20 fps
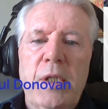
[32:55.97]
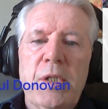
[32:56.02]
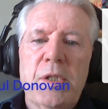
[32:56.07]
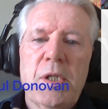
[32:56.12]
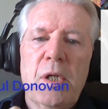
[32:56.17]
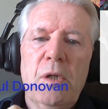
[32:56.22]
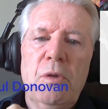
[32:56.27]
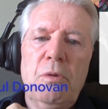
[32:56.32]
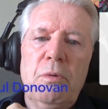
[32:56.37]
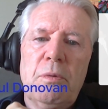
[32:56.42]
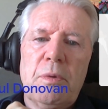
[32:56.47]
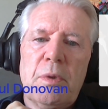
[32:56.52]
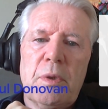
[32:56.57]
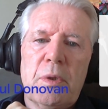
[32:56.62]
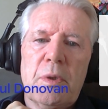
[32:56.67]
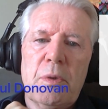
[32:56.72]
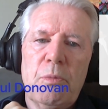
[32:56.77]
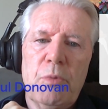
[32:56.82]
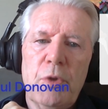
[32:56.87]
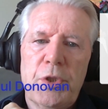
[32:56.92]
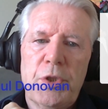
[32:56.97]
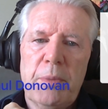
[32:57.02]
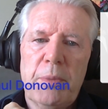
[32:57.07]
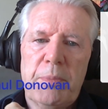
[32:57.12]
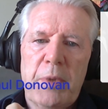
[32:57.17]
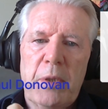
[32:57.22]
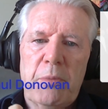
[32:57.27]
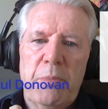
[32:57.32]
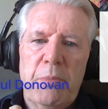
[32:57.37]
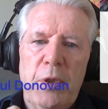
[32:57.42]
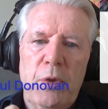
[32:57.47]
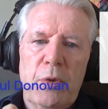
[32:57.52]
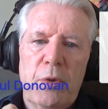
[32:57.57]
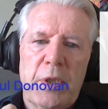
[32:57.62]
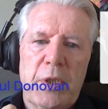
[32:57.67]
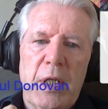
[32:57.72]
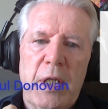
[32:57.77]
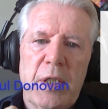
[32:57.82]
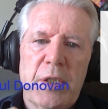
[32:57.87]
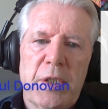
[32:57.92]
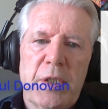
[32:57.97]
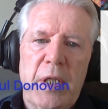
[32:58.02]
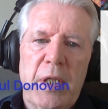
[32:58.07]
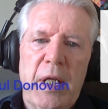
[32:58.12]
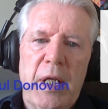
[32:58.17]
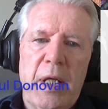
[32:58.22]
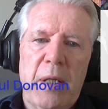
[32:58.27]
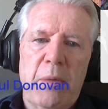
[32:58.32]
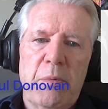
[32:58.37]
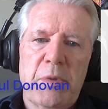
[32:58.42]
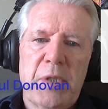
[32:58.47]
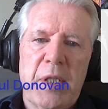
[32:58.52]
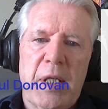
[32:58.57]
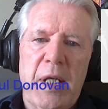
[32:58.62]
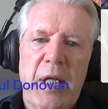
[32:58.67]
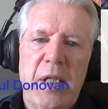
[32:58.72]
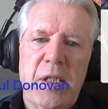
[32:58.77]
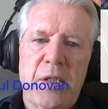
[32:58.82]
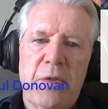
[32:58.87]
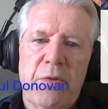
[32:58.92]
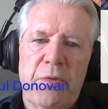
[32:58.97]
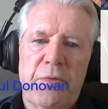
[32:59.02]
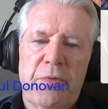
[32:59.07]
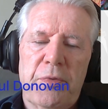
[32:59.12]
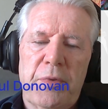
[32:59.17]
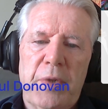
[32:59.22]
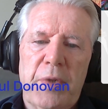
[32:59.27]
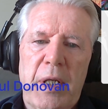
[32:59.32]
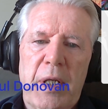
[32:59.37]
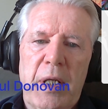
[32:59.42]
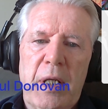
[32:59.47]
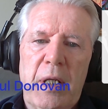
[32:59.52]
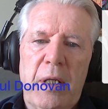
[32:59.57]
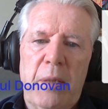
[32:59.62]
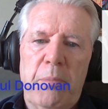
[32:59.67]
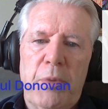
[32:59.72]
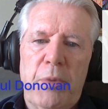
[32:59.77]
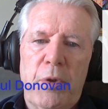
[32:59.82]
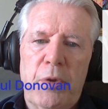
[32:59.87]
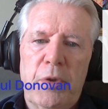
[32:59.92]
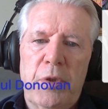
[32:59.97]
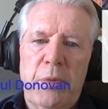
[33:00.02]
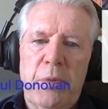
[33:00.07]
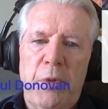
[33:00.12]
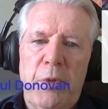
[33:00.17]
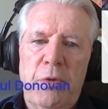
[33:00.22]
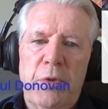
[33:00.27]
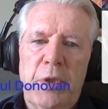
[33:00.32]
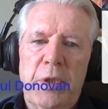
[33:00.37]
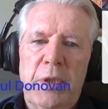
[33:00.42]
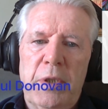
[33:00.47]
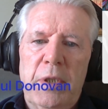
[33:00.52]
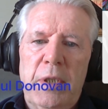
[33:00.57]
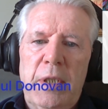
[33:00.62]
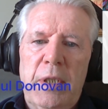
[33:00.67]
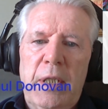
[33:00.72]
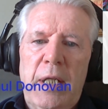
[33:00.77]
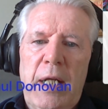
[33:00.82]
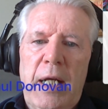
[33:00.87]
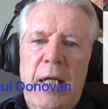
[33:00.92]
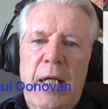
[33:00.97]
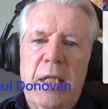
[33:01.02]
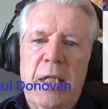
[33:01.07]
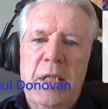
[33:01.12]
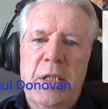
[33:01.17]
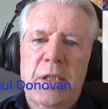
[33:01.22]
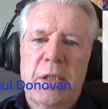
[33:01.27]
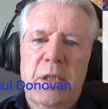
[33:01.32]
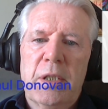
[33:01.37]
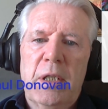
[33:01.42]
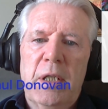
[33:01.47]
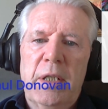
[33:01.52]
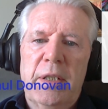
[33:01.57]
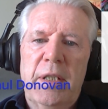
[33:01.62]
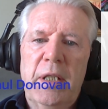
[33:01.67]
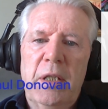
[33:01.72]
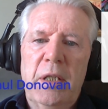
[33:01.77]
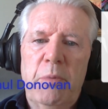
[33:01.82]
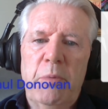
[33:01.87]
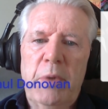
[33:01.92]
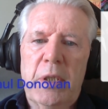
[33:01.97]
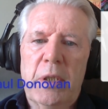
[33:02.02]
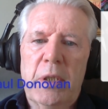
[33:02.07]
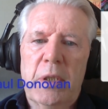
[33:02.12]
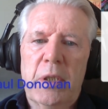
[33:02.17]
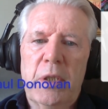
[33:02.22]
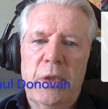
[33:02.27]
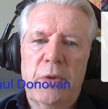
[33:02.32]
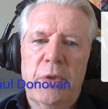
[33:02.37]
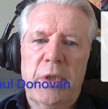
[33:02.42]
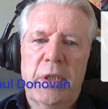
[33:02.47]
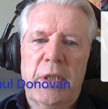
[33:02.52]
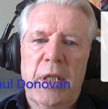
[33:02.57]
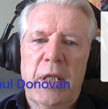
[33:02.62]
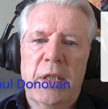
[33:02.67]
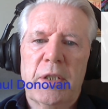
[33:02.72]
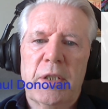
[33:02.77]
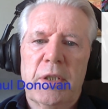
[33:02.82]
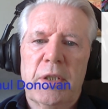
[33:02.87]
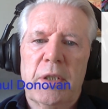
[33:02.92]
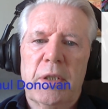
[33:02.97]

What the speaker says: So the workshop that we looked at was the case of Bord na Móna, and I think we concluded that